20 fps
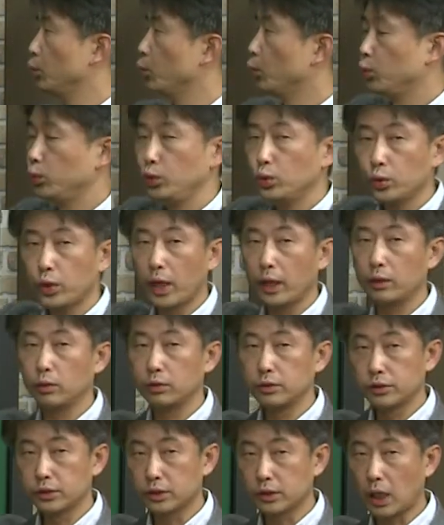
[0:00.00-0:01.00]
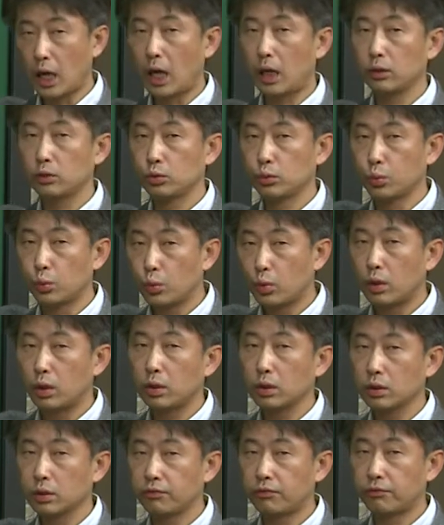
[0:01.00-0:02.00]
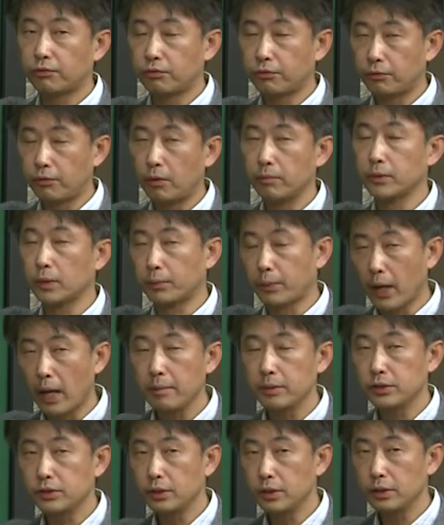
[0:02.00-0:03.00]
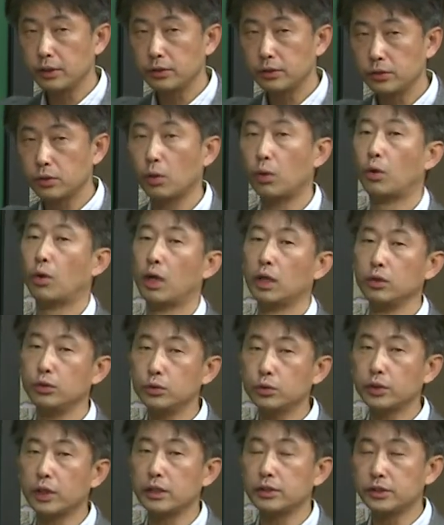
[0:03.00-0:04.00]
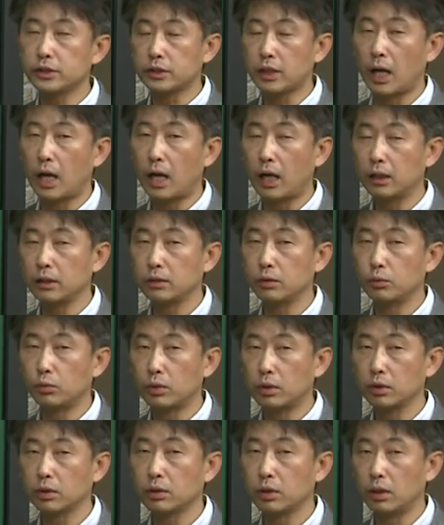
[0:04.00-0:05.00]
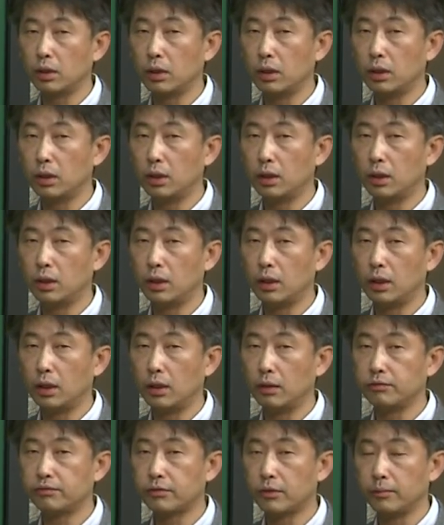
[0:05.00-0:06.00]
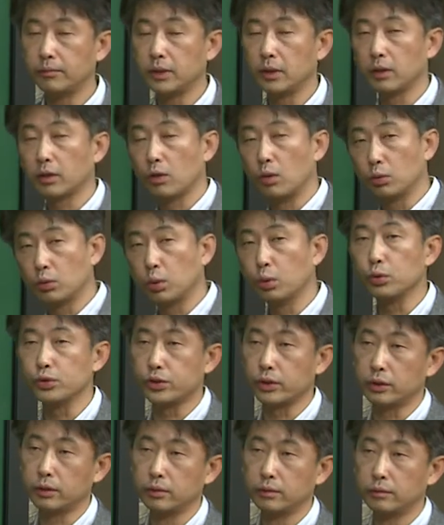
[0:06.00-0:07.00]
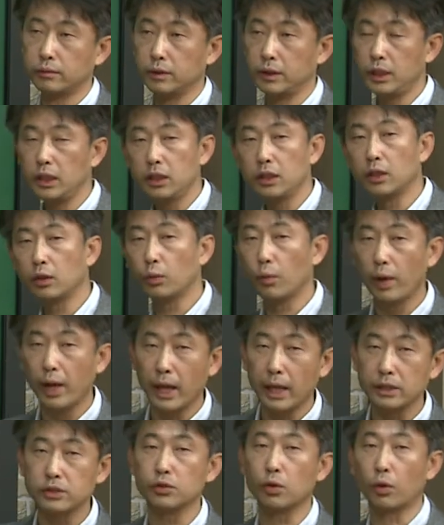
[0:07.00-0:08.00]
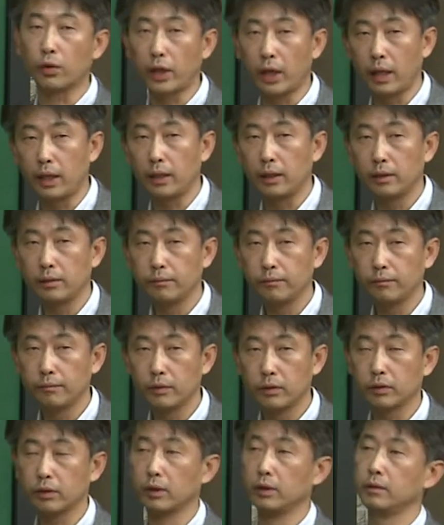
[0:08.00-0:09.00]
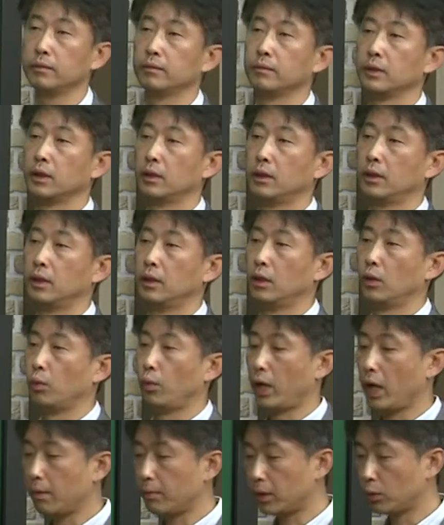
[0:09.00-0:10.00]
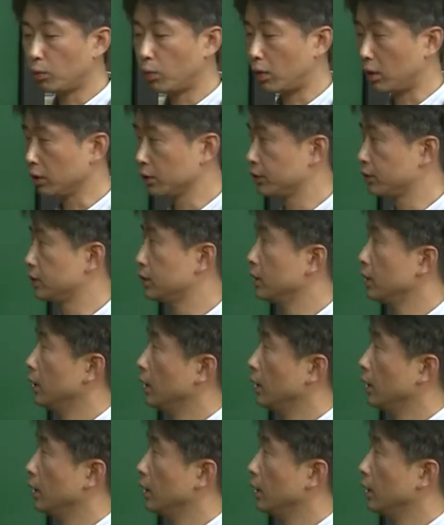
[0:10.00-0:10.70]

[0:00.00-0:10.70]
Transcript: You can start to work from the premises, or you can start work from the conclusion. Either way, it's okay. Okay? Whenever works.